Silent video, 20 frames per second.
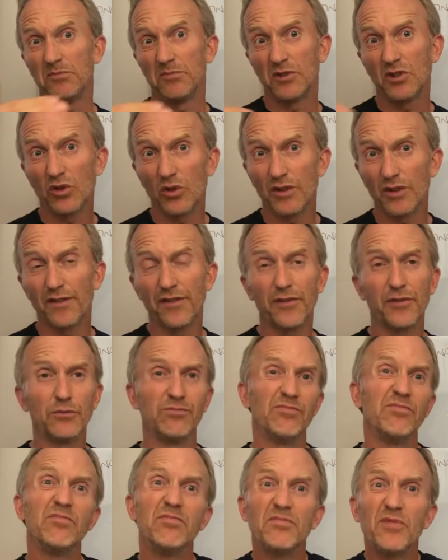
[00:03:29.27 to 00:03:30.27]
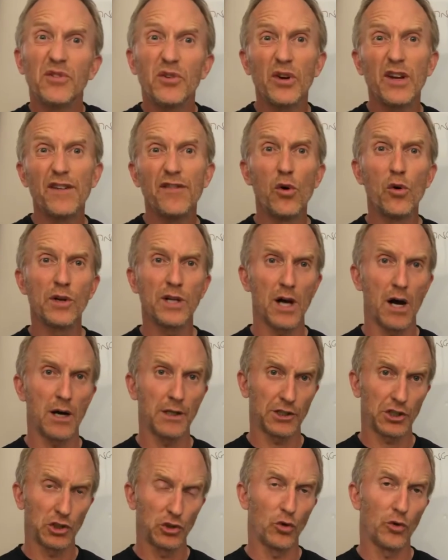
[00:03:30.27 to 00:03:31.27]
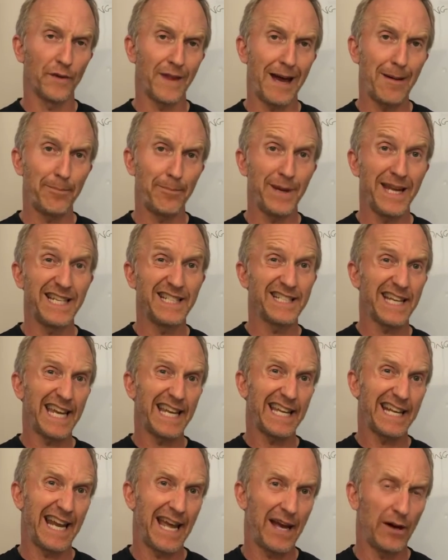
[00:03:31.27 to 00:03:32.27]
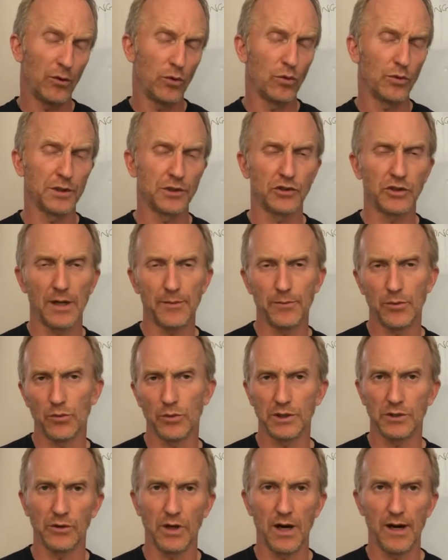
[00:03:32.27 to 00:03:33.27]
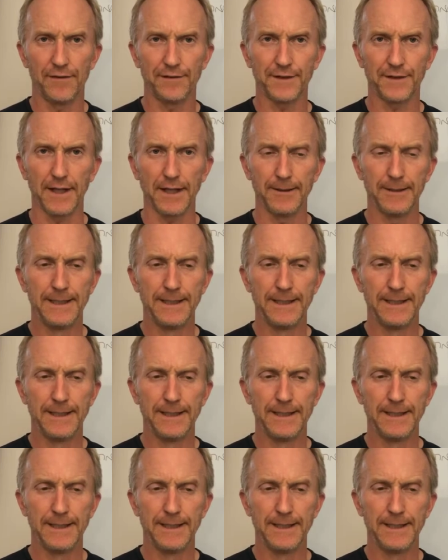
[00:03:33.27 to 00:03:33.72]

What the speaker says: sort of 3 or 4 yards short of that pin, taking out all the trouble which we're after.